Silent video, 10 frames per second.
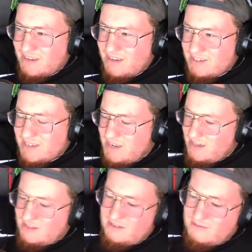
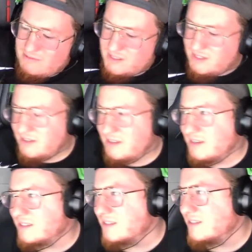wasn't he the
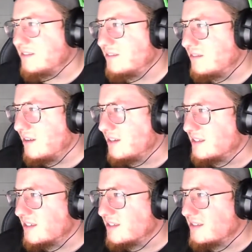
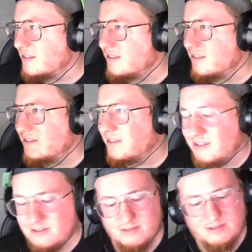assist
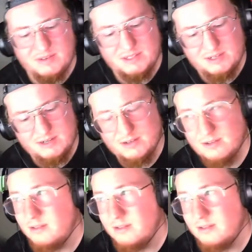leader? Let me see.